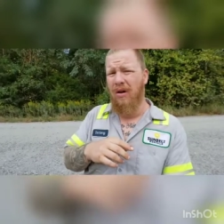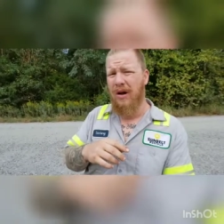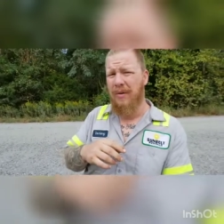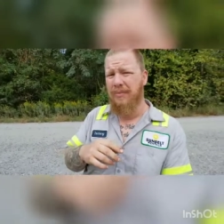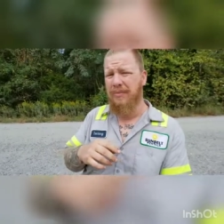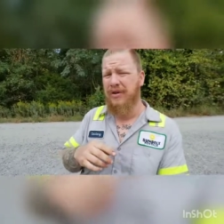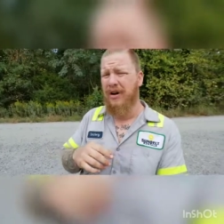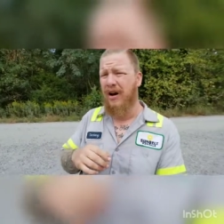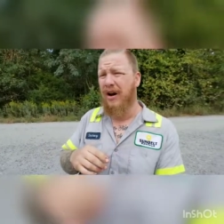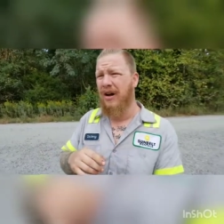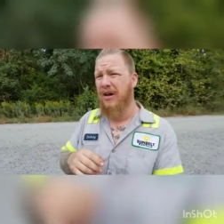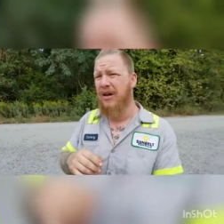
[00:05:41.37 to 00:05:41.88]
I'm
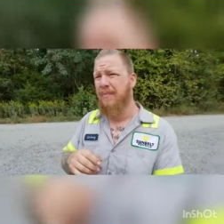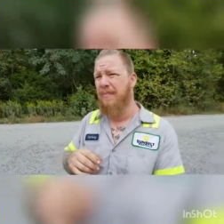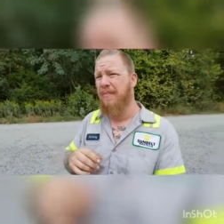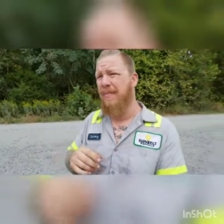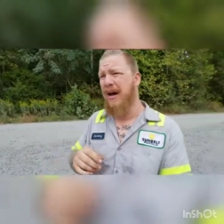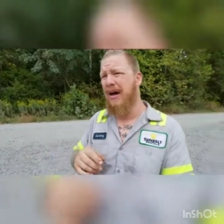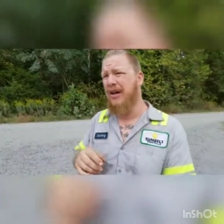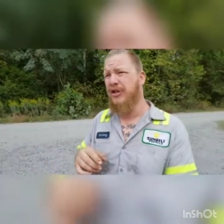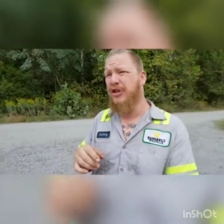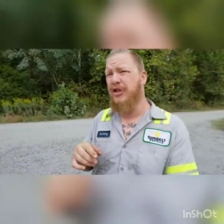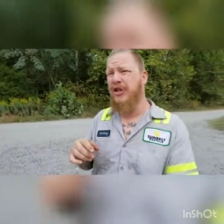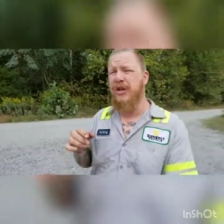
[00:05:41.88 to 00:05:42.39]
talking
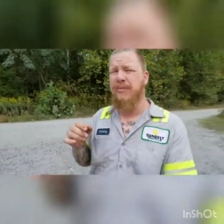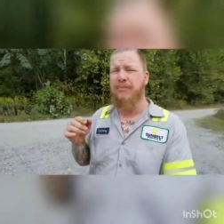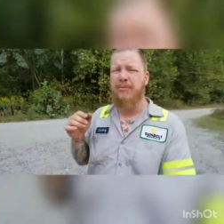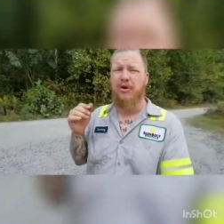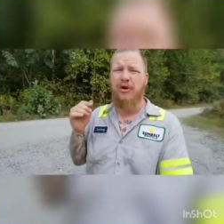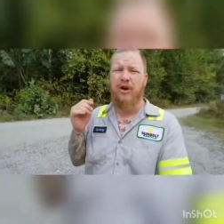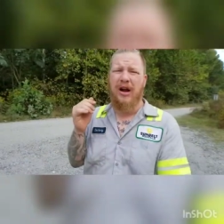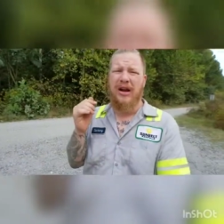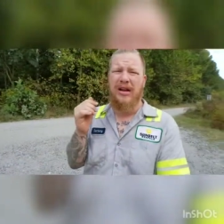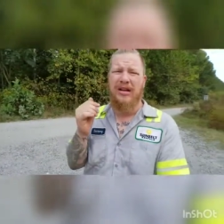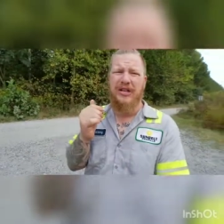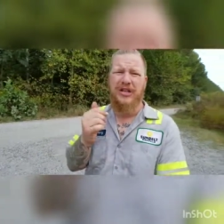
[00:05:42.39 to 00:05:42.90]
about Jeep
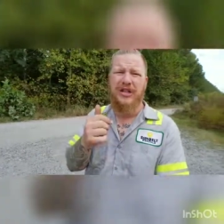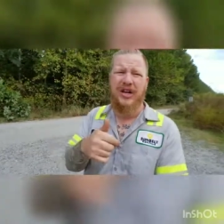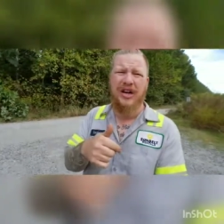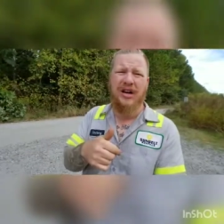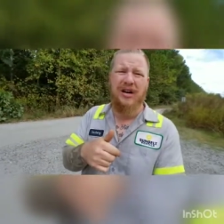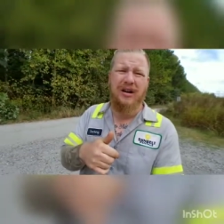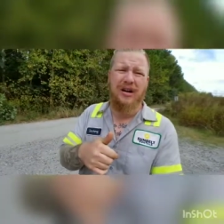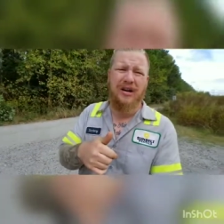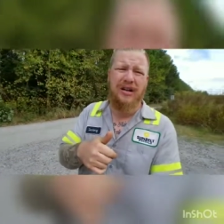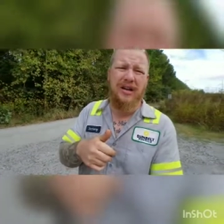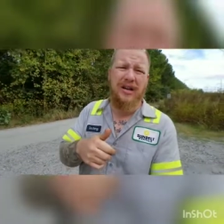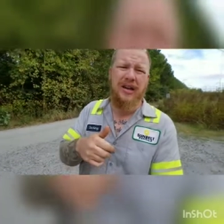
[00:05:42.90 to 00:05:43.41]
Grand
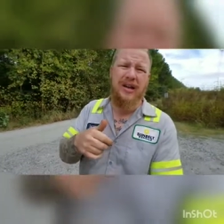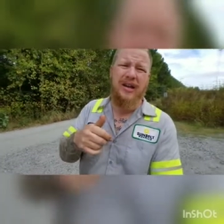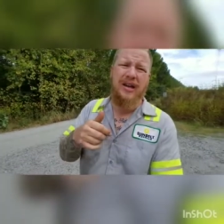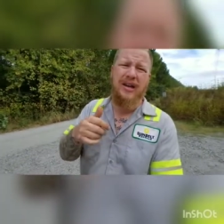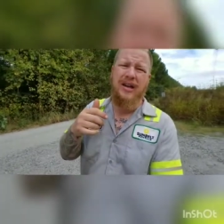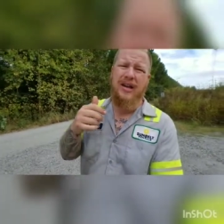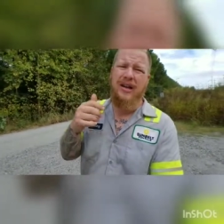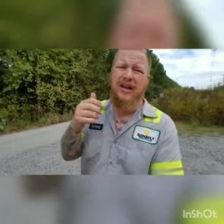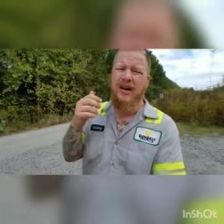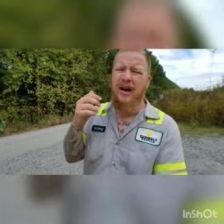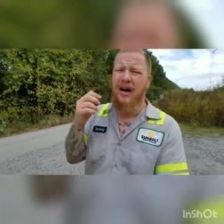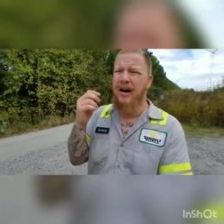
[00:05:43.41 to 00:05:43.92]

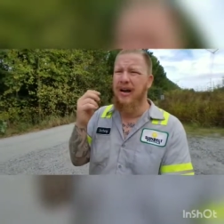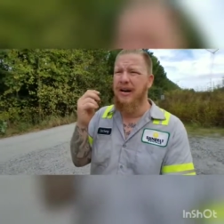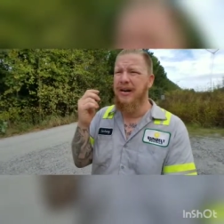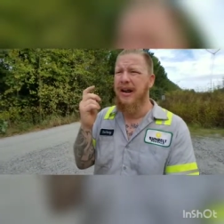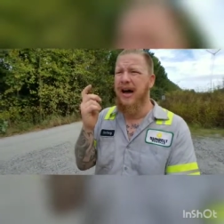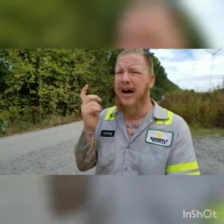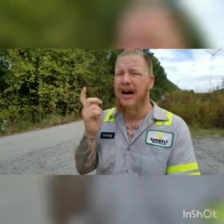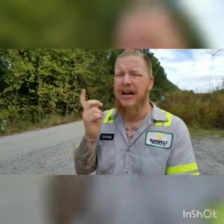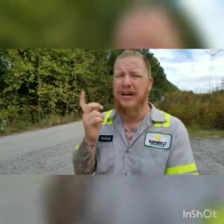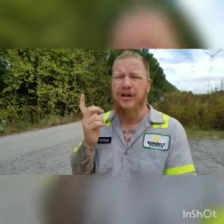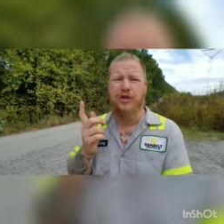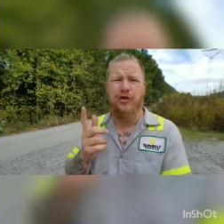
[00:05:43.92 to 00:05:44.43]
Cherokee, a
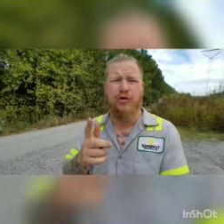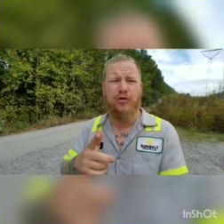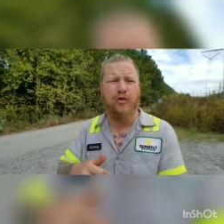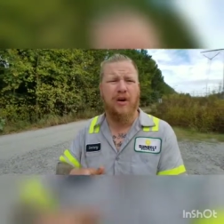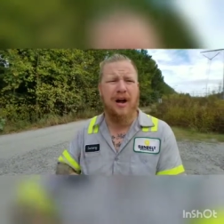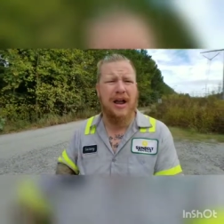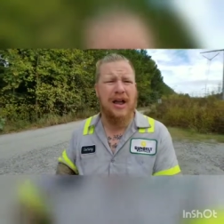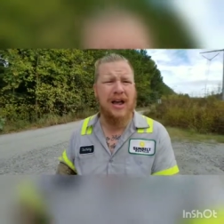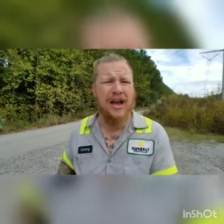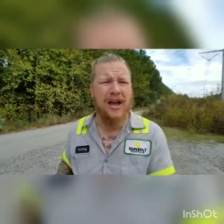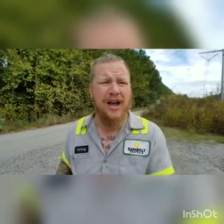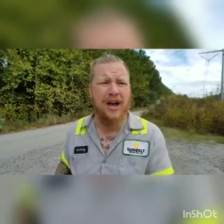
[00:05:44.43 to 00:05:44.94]
Dodge
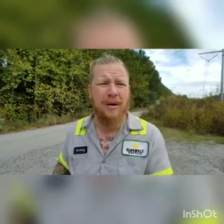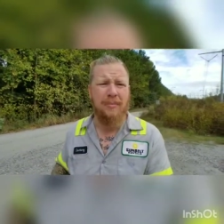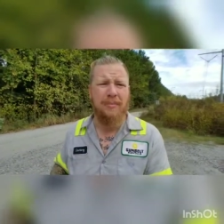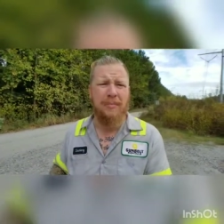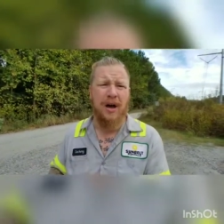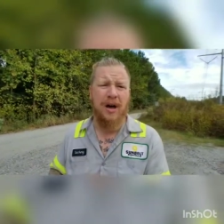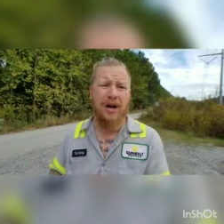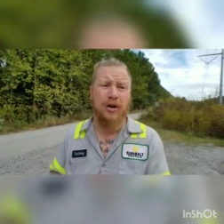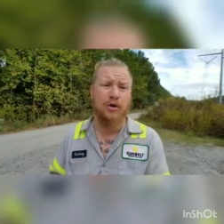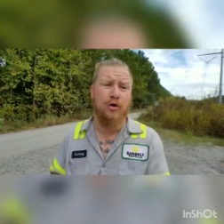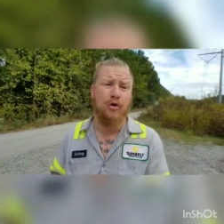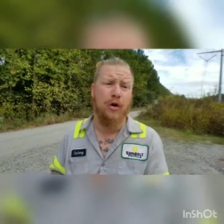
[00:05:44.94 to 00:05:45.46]
Ram,
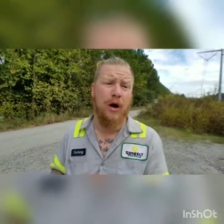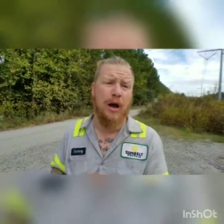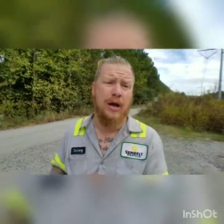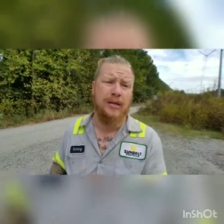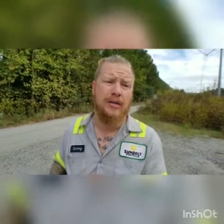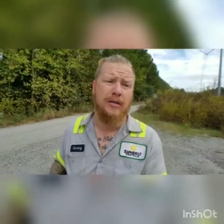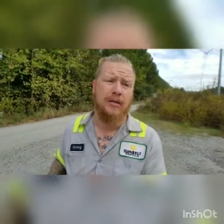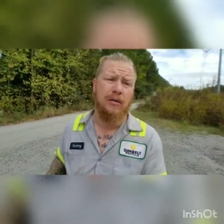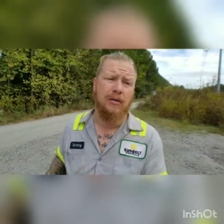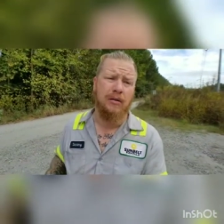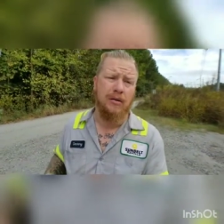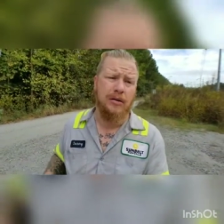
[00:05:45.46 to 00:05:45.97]
a
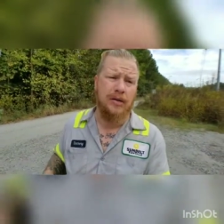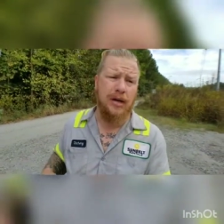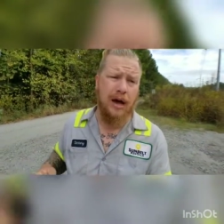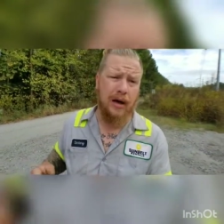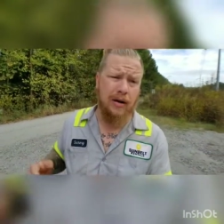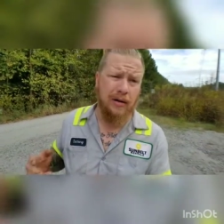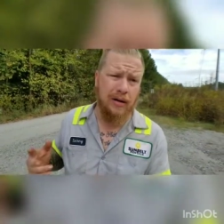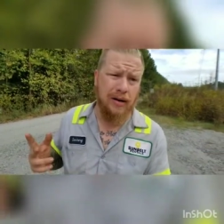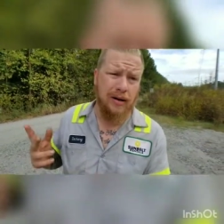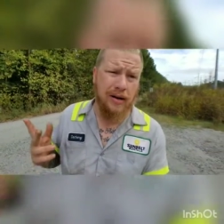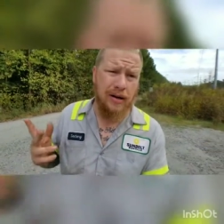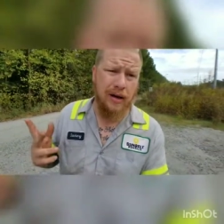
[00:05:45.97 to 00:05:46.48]
Chrysler
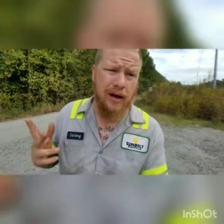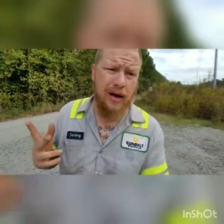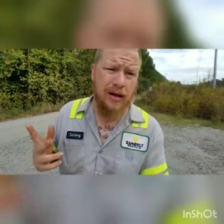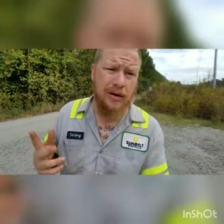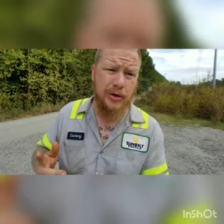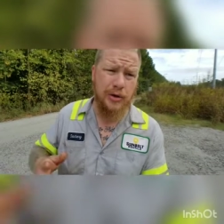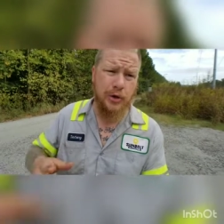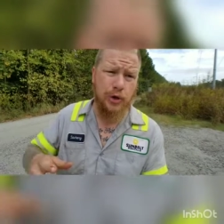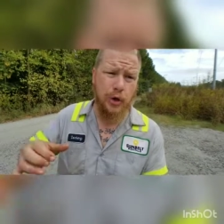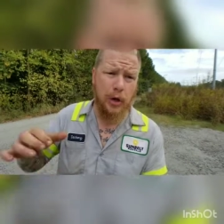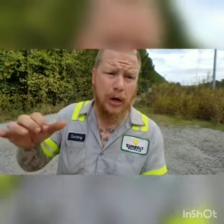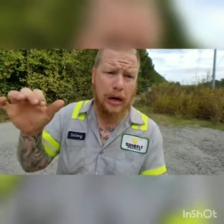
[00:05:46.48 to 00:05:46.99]
Town and
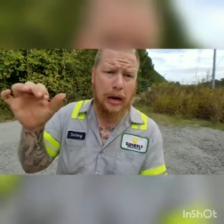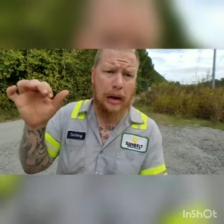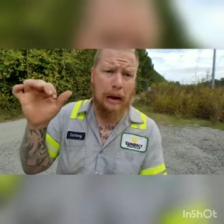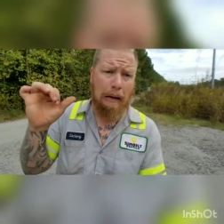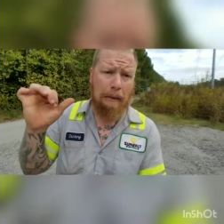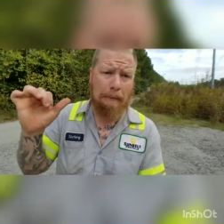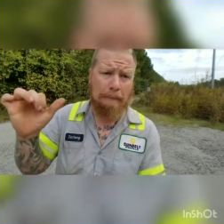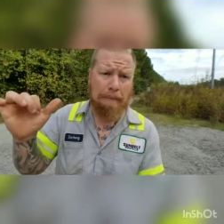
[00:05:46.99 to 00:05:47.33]
Country,